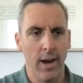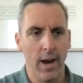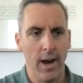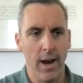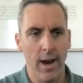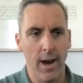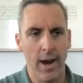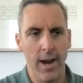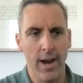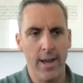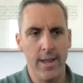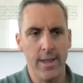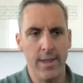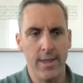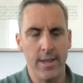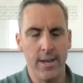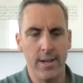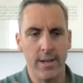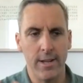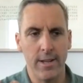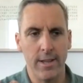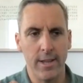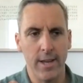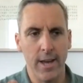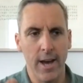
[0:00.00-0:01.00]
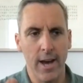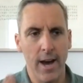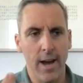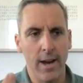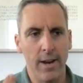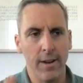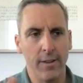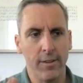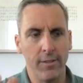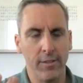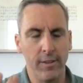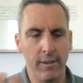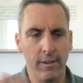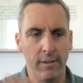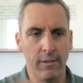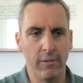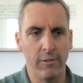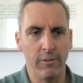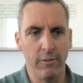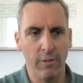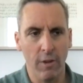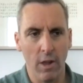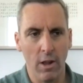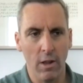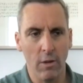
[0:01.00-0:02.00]
Uh, and the, the artist is
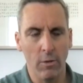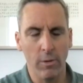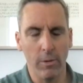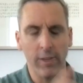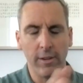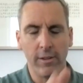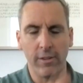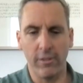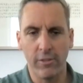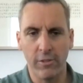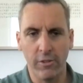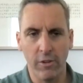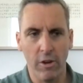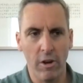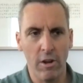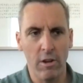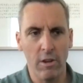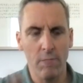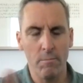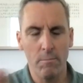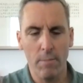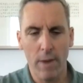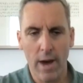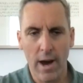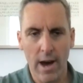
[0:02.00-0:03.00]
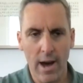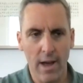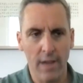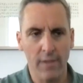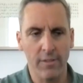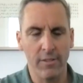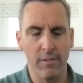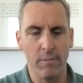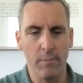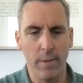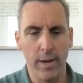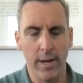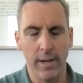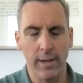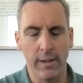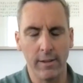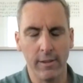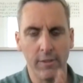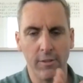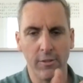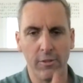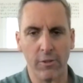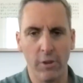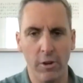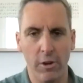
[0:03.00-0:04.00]
following certain paths and making
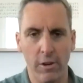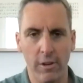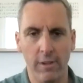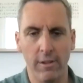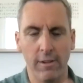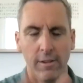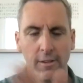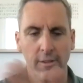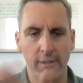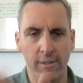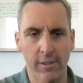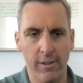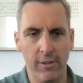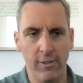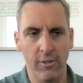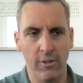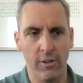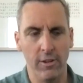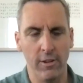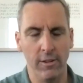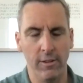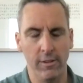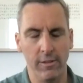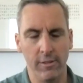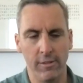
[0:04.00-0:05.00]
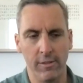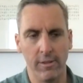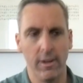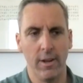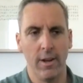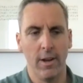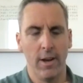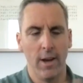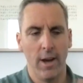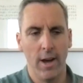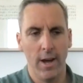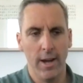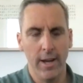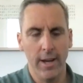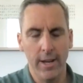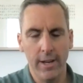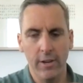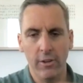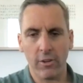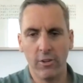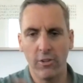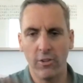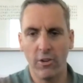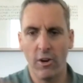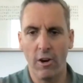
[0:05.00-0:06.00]
certain decisions
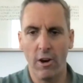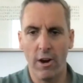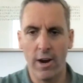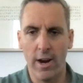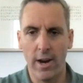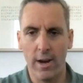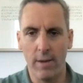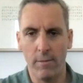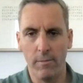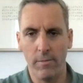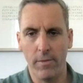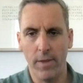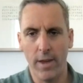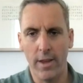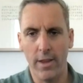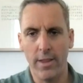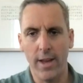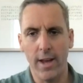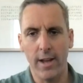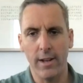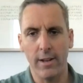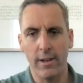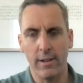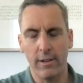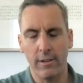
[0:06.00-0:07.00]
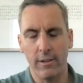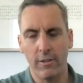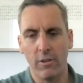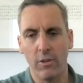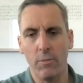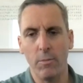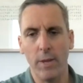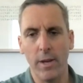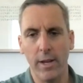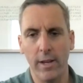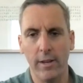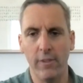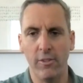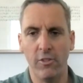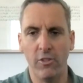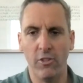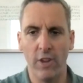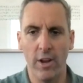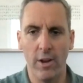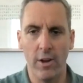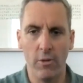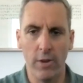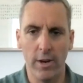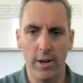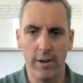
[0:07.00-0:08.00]
in time. And that to me is
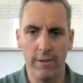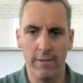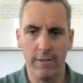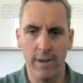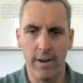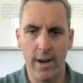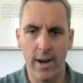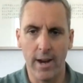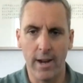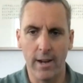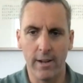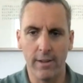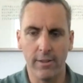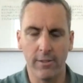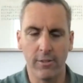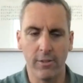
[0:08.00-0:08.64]
generative art.